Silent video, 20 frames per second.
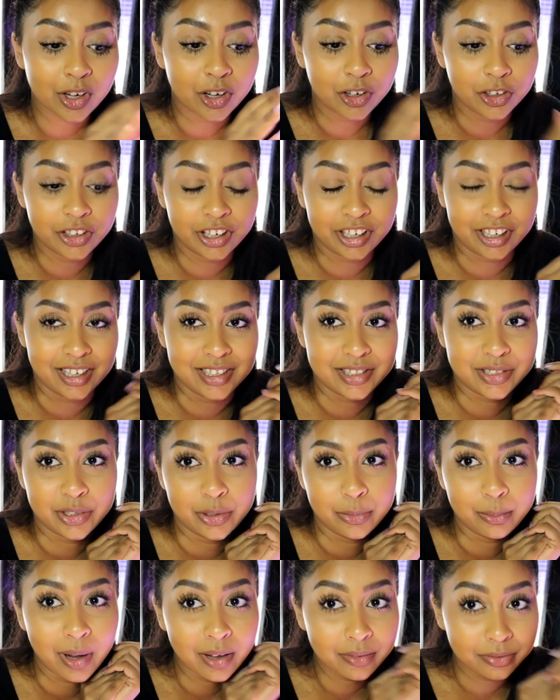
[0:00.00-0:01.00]
Alright guys,
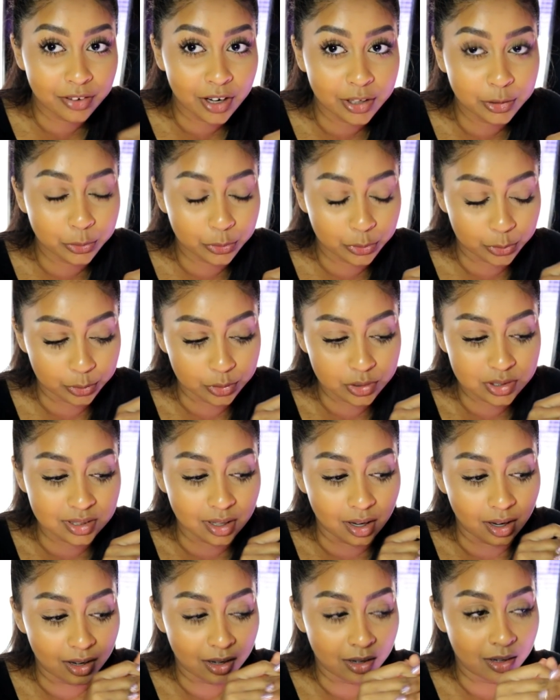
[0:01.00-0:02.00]
so my final thoughts
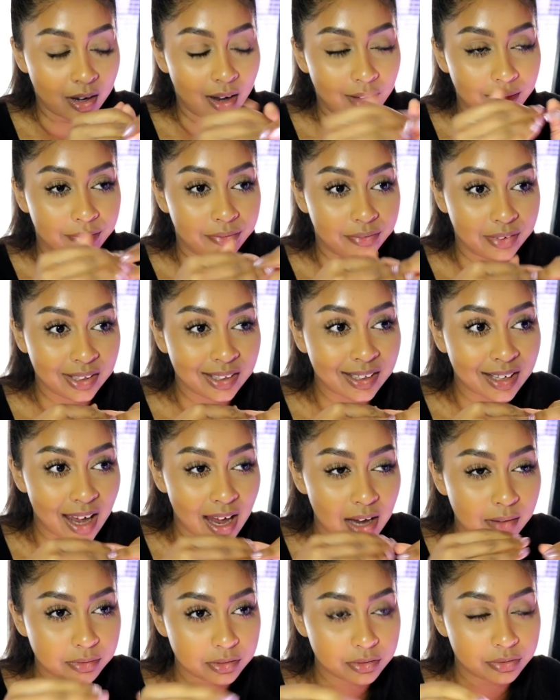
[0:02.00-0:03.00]
are, I think
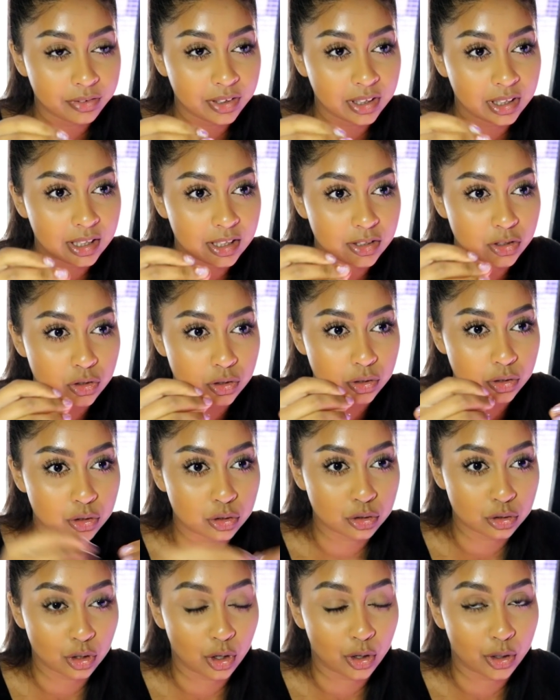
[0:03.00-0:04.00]
everything is
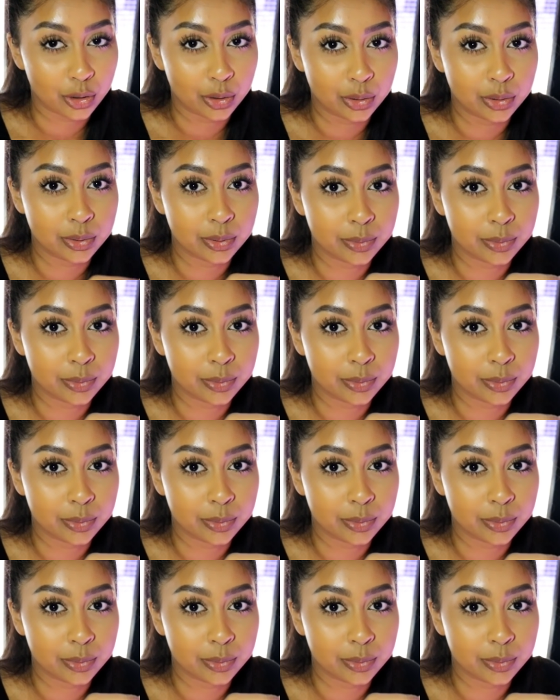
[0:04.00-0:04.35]
just so